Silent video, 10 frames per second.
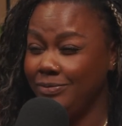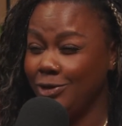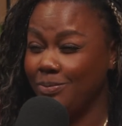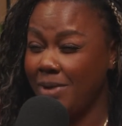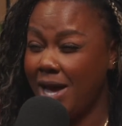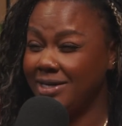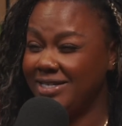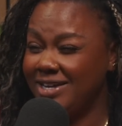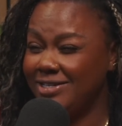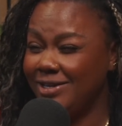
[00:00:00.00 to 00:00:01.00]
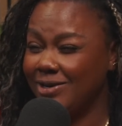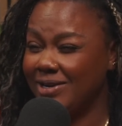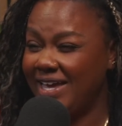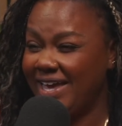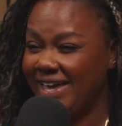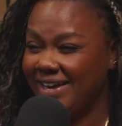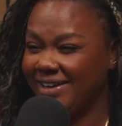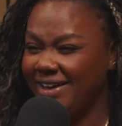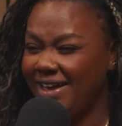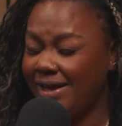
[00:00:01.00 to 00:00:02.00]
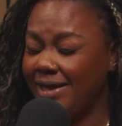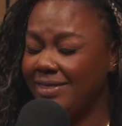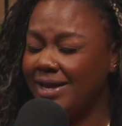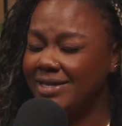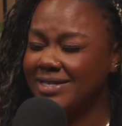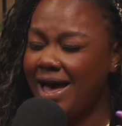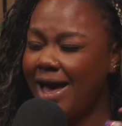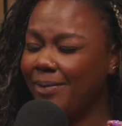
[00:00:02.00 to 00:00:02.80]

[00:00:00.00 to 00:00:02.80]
you're monetizing your kid. And then as I